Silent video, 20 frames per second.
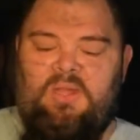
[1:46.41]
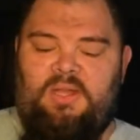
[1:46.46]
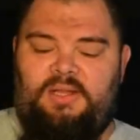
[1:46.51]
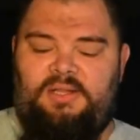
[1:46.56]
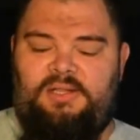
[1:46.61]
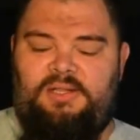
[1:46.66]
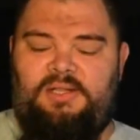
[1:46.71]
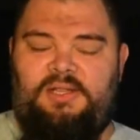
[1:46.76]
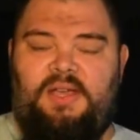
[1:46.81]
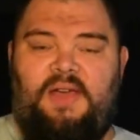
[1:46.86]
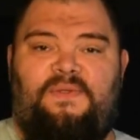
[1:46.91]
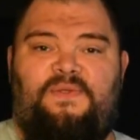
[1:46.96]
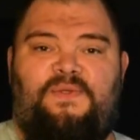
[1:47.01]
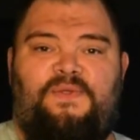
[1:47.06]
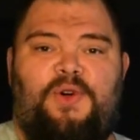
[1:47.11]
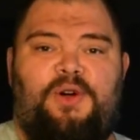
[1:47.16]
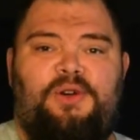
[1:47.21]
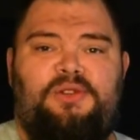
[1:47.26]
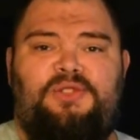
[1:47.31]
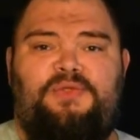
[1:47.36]
This is a
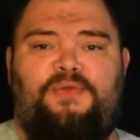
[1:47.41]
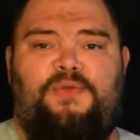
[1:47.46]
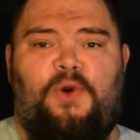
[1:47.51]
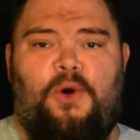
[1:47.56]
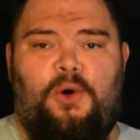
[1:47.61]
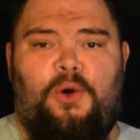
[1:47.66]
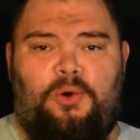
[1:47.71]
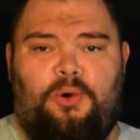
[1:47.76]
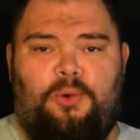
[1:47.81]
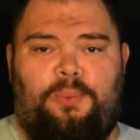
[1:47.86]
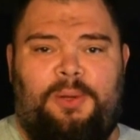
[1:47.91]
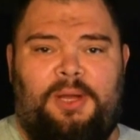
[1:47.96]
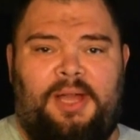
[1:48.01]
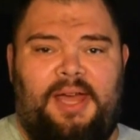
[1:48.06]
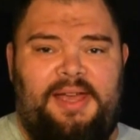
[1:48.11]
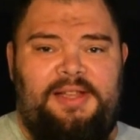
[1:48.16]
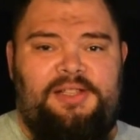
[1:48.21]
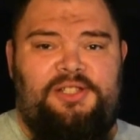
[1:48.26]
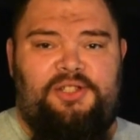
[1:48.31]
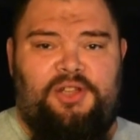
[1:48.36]
first focal
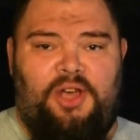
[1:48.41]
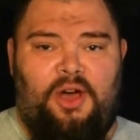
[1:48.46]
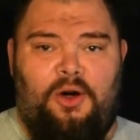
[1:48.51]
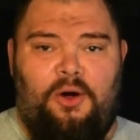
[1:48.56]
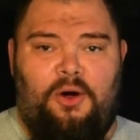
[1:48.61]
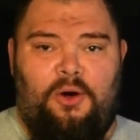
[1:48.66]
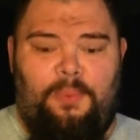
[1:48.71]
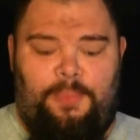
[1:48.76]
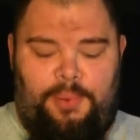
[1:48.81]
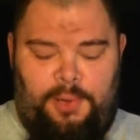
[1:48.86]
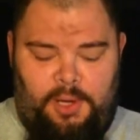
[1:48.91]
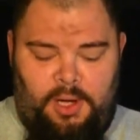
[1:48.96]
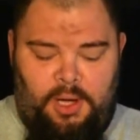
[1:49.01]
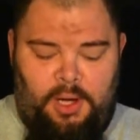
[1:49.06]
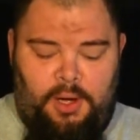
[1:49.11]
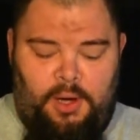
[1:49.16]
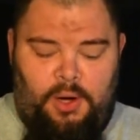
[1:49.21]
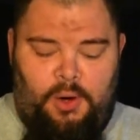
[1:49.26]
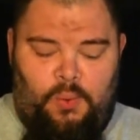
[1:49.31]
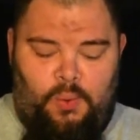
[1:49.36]
plane scope
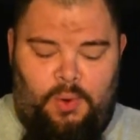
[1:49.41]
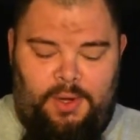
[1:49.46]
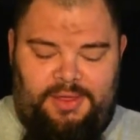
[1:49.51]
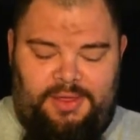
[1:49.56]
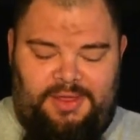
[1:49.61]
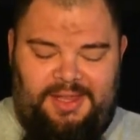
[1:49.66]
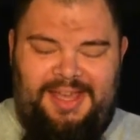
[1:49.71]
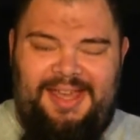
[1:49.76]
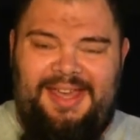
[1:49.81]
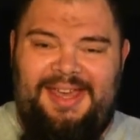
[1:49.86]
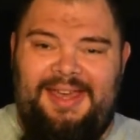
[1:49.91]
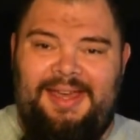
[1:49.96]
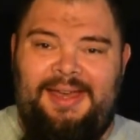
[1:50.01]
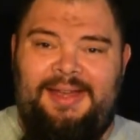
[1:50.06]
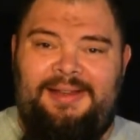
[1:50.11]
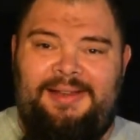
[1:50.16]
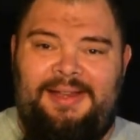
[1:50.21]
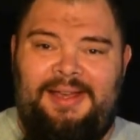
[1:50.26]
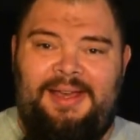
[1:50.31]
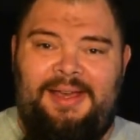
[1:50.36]
with
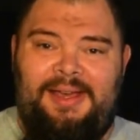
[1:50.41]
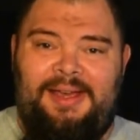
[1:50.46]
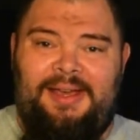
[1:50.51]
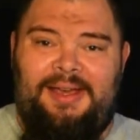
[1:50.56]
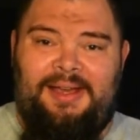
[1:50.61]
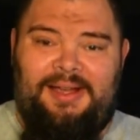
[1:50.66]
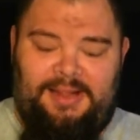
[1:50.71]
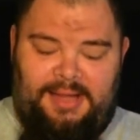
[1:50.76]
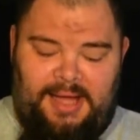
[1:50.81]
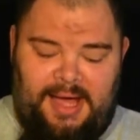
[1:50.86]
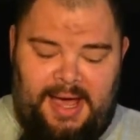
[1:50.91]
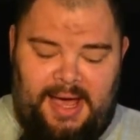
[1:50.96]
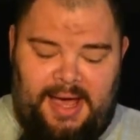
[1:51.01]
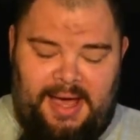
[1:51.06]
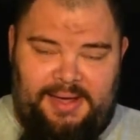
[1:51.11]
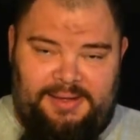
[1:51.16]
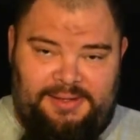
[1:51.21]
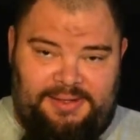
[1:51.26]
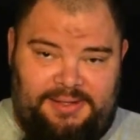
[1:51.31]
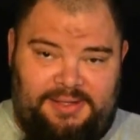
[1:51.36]
ED
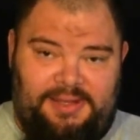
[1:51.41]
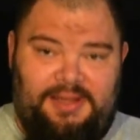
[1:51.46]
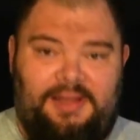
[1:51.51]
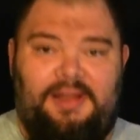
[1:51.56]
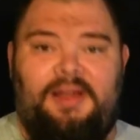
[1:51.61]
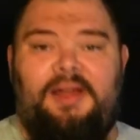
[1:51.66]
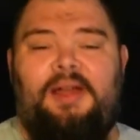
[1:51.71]
glass.